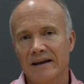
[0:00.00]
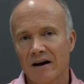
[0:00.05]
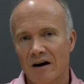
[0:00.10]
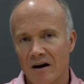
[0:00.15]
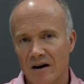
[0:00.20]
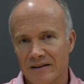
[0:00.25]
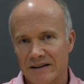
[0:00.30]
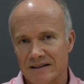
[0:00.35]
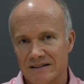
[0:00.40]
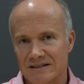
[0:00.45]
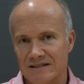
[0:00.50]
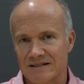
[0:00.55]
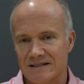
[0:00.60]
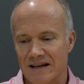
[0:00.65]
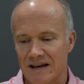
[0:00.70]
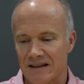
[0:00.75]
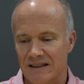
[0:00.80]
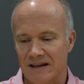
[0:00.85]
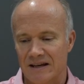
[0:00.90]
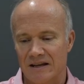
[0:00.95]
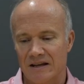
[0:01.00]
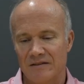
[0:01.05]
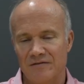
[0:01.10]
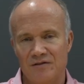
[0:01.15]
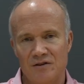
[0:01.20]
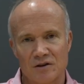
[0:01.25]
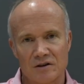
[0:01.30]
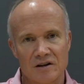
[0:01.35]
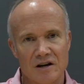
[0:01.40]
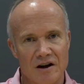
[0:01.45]
all that to say that if
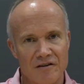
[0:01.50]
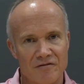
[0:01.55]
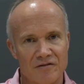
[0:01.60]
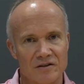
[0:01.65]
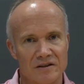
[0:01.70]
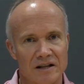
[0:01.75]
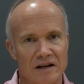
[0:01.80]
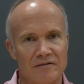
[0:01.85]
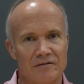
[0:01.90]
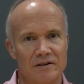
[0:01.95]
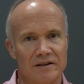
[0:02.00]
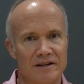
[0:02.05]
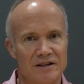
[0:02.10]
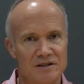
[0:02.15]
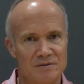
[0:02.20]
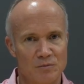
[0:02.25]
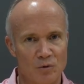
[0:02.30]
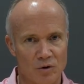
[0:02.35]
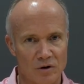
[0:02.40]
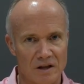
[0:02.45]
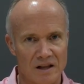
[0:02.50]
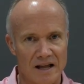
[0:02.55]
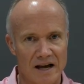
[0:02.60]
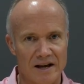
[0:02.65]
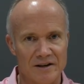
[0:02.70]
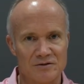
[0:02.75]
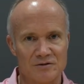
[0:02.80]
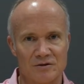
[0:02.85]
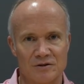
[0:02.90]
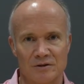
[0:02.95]
your comfort level is more
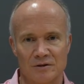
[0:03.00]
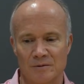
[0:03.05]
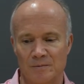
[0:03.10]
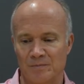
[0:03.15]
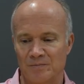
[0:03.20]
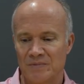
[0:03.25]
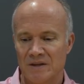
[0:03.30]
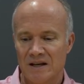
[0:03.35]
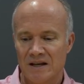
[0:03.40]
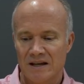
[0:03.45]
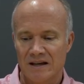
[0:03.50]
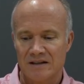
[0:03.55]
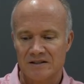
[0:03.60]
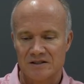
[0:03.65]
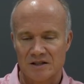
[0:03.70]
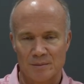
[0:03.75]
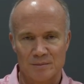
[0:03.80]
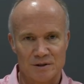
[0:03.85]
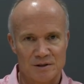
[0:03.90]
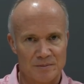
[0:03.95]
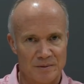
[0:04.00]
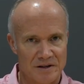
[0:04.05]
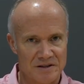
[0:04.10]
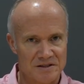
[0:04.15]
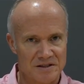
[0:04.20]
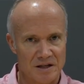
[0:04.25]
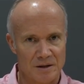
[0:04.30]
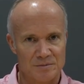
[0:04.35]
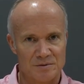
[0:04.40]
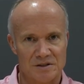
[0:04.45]
classroom, subject by
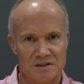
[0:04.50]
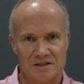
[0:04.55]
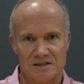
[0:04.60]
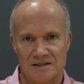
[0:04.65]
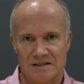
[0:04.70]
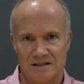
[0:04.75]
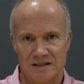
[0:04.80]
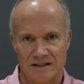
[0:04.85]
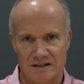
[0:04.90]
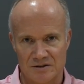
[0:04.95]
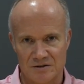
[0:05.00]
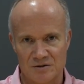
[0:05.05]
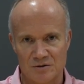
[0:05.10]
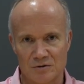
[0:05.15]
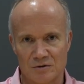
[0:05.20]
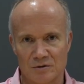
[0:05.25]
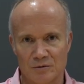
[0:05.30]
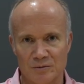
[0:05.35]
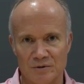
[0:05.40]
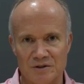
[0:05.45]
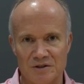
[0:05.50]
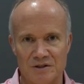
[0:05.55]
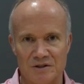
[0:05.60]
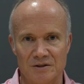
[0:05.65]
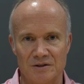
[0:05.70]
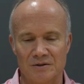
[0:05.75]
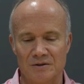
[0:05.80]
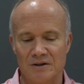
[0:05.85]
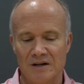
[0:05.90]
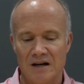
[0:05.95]
subject, just like a school would
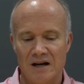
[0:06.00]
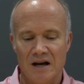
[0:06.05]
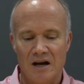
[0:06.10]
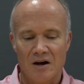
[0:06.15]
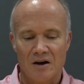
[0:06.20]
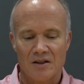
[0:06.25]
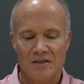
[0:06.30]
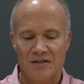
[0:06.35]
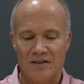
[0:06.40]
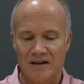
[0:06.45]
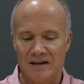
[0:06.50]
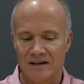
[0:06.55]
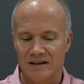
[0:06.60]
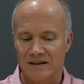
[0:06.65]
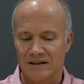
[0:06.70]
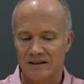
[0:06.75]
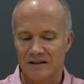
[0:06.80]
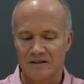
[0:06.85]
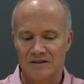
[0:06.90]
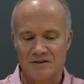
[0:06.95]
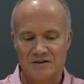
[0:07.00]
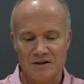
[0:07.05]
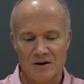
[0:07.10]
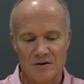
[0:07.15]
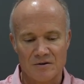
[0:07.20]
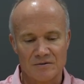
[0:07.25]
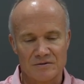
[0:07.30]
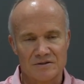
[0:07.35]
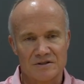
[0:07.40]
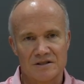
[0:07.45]
do, then
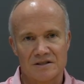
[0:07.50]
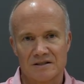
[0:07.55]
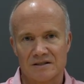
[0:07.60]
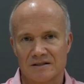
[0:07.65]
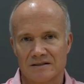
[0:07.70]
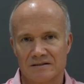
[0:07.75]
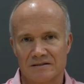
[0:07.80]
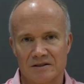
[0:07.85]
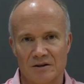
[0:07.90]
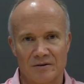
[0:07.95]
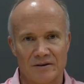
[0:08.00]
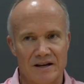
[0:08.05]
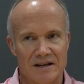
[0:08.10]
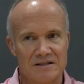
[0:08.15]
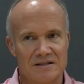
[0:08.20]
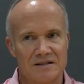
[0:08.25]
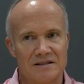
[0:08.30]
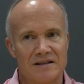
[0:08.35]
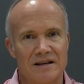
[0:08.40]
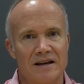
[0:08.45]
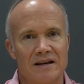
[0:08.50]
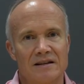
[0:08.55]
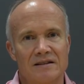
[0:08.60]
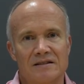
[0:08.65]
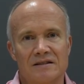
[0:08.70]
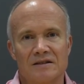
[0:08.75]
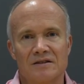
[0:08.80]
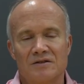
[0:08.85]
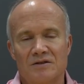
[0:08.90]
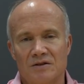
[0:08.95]
don't
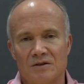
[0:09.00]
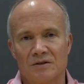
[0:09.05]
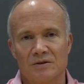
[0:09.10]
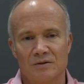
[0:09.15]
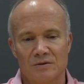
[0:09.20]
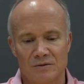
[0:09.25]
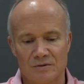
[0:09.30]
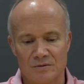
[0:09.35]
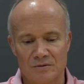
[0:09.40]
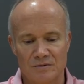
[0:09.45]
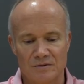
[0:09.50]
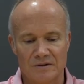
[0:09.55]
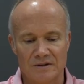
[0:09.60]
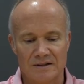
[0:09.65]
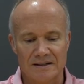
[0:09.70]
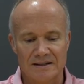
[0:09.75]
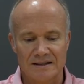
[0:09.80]
hesitate to